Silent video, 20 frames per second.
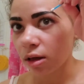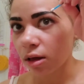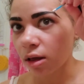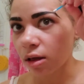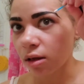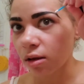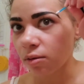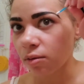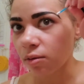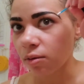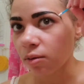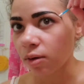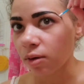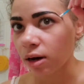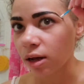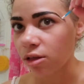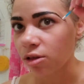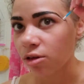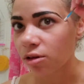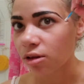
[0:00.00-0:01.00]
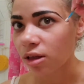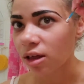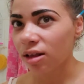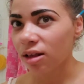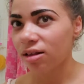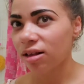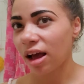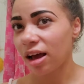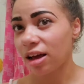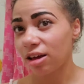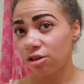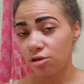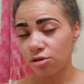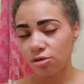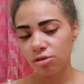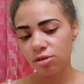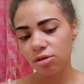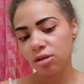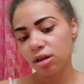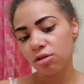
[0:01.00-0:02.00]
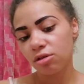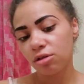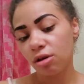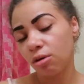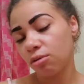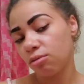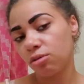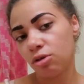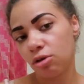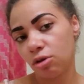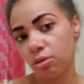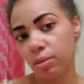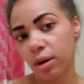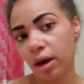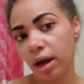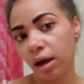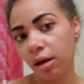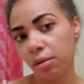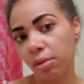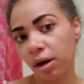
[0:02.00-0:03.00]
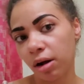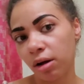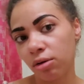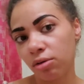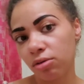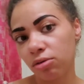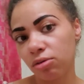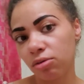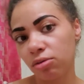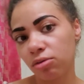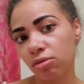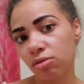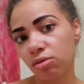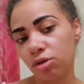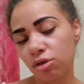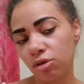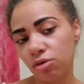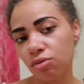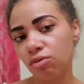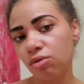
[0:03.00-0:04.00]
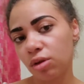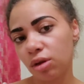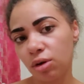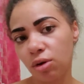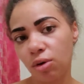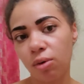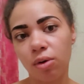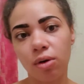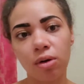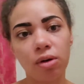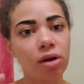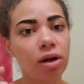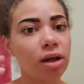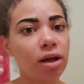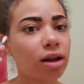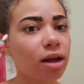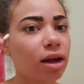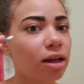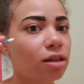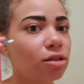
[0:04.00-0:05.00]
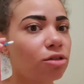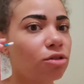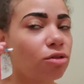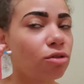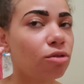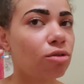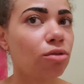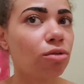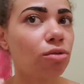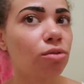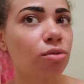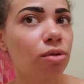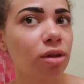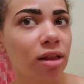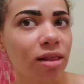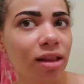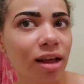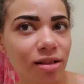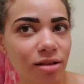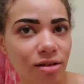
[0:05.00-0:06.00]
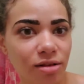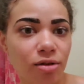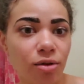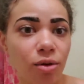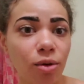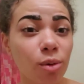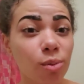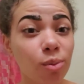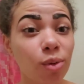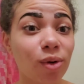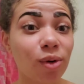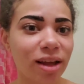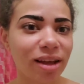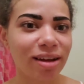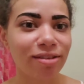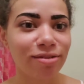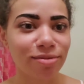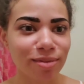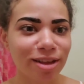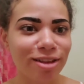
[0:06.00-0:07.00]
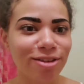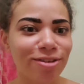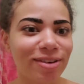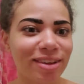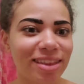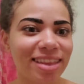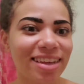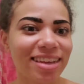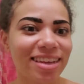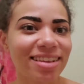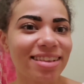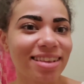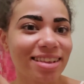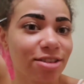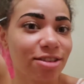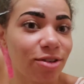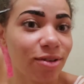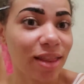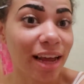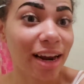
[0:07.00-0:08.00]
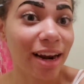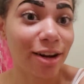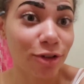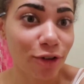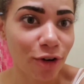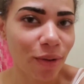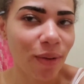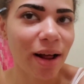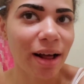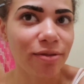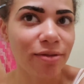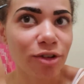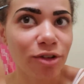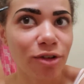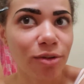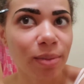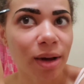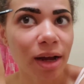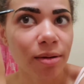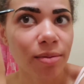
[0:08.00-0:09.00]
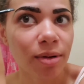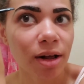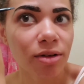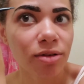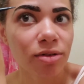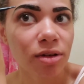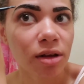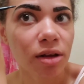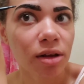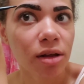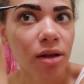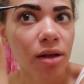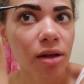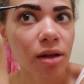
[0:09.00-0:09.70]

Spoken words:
And when I do this, I usually don't do my eyebrows, which is really cool. And that's the whole point of me doing this, is so that I don't have to do my eyebrows.